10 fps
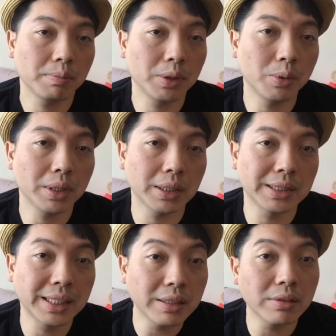between the
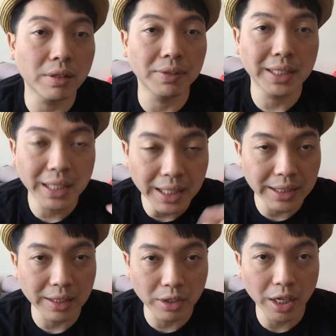skills of the
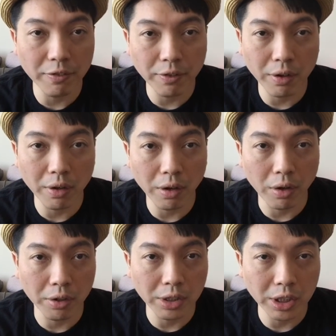kids that you have
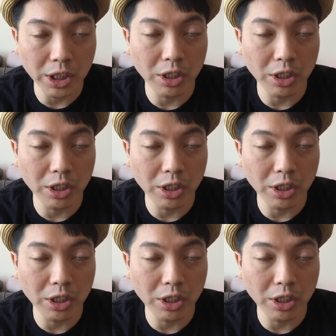on